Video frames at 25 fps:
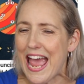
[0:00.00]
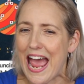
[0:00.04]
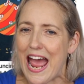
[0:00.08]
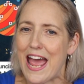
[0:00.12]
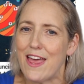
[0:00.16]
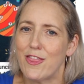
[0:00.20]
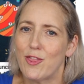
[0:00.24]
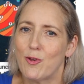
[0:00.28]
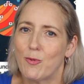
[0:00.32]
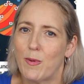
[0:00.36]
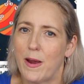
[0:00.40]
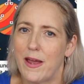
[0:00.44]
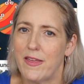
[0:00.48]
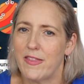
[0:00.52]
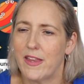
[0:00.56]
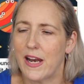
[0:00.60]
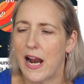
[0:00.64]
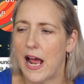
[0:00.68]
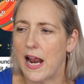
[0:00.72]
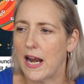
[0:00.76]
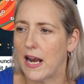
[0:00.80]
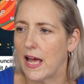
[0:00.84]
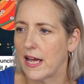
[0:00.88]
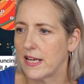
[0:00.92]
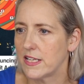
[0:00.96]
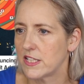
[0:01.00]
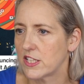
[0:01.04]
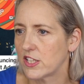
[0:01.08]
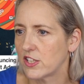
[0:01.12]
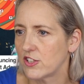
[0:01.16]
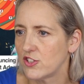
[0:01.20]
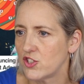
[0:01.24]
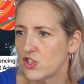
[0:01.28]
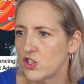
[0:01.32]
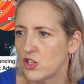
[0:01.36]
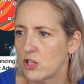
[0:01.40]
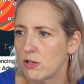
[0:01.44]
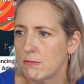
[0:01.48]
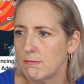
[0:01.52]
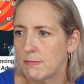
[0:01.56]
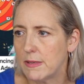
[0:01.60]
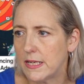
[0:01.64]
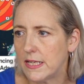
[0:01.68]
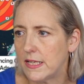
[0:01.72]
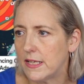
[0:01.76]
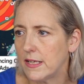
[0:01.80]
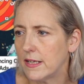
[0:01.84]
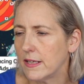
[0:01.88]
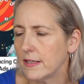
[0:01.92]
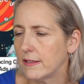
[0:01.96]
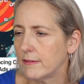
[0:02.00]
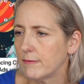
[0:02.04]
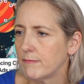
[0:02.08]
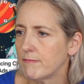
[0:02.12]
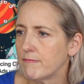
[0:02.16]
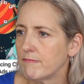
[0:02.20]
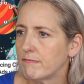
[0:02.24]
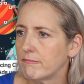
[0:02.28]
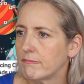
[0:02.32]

and the way that I like to consume media.